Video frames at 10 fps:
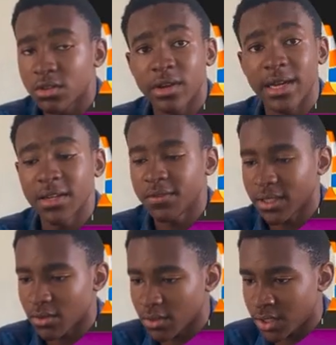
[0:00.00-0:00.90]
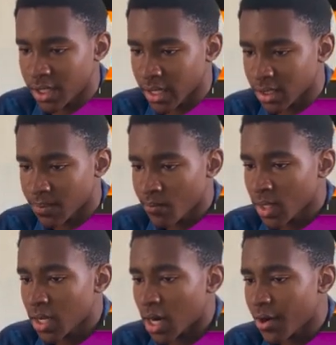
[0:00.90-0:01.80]
You can leave that unchecked.
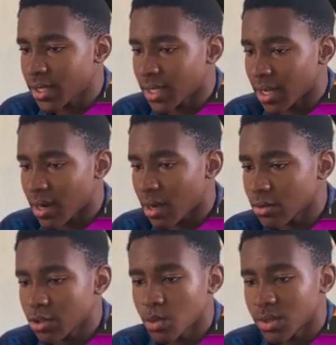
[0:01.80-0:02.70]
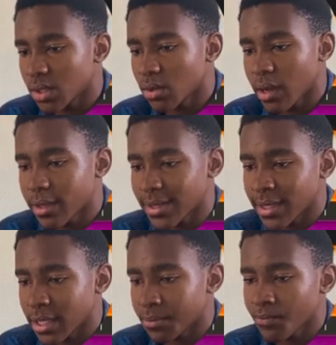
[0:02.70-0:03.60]
Create an account with a local
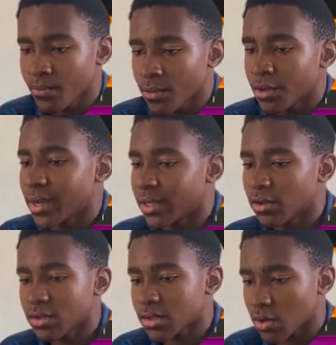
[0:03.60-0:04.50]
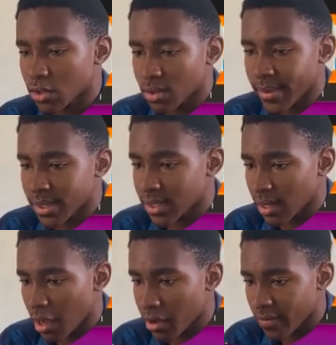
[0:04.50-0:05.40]
username. You can just customize that
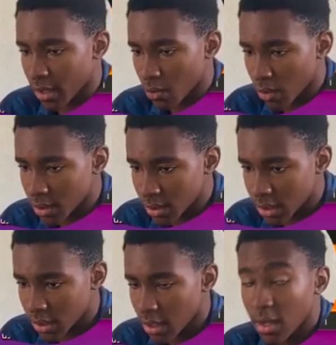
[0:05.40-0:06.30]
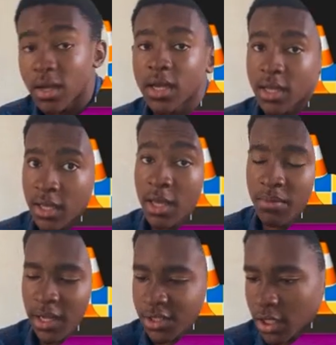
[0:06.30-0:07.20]
however you want. Keep
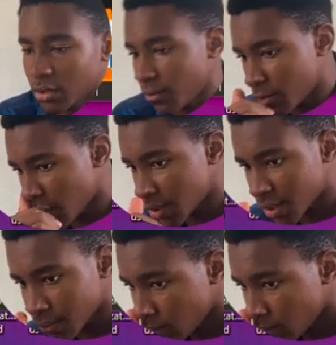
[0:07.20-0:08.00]
that checked, of course.